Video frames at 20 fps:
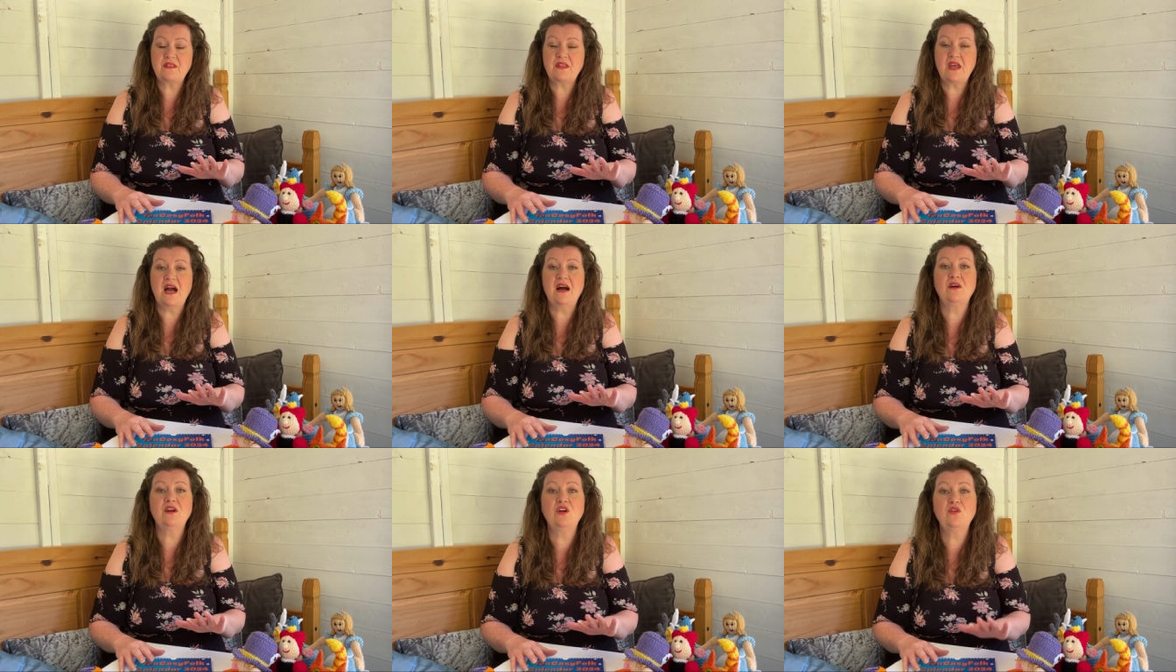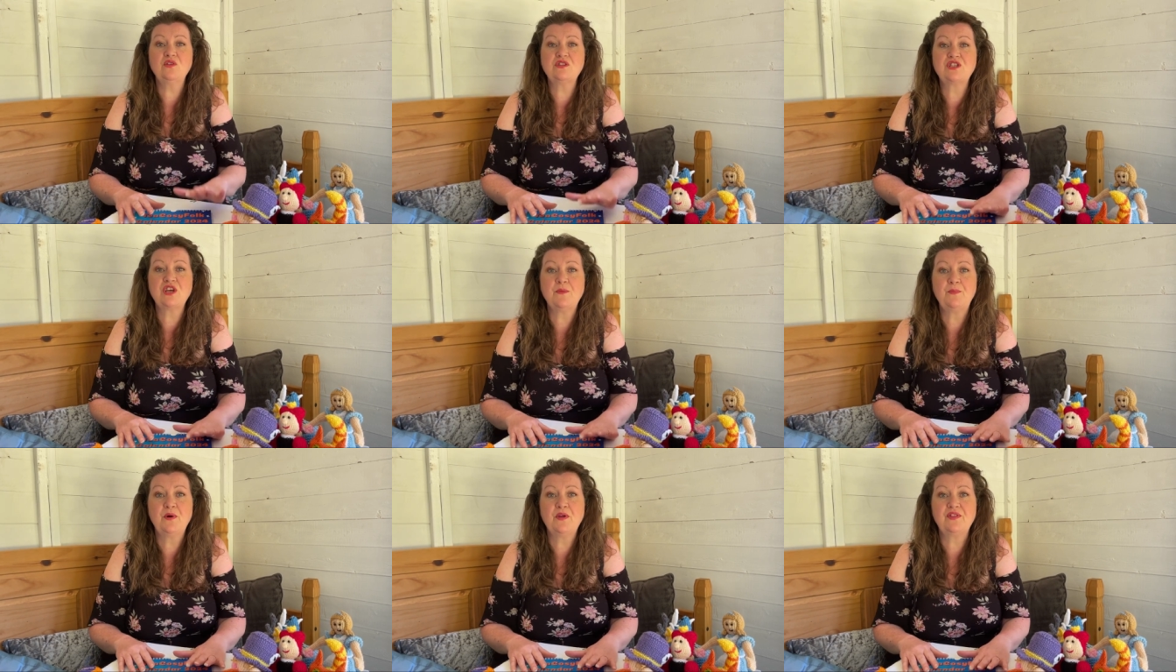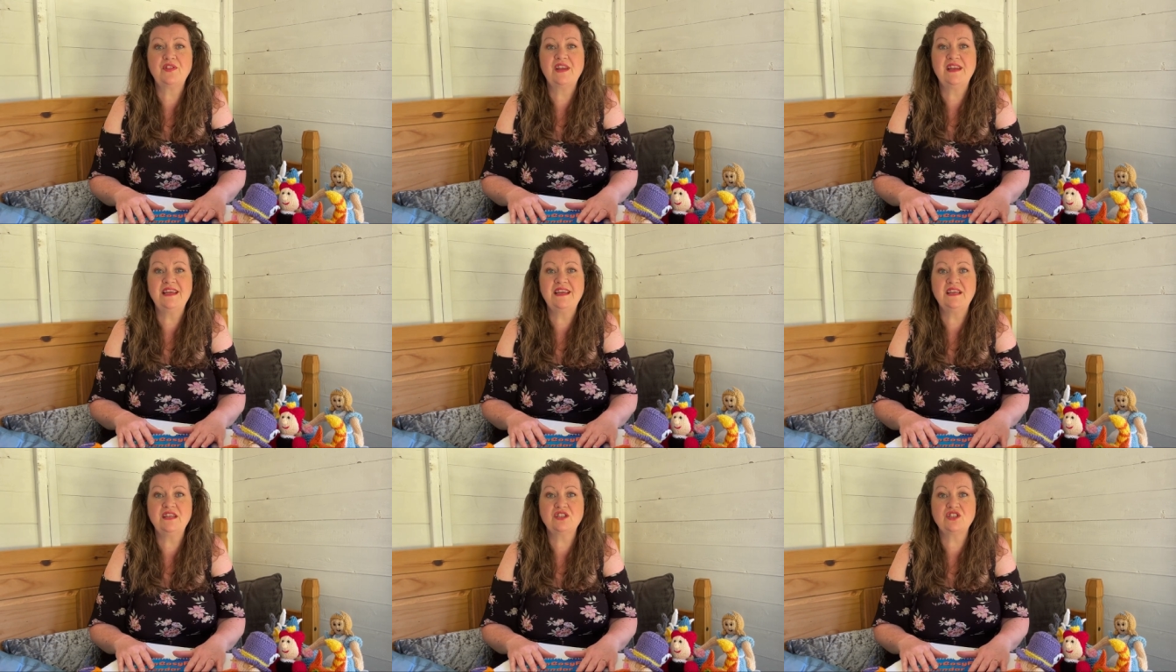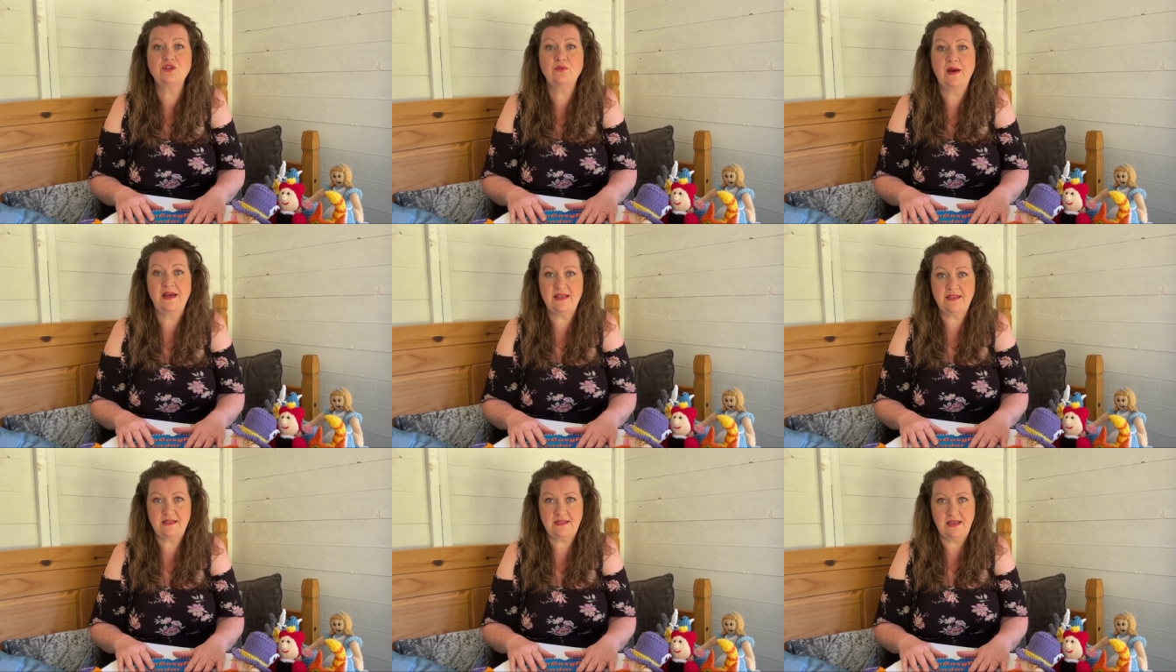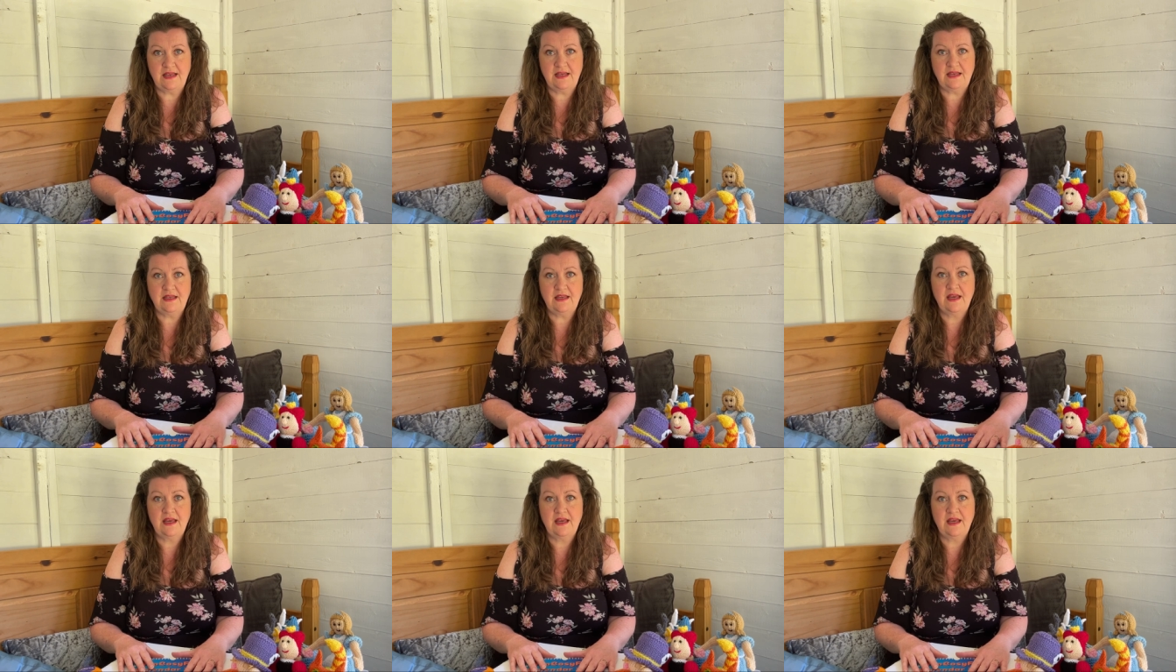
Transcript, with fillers: I'll also put the link to Etsy.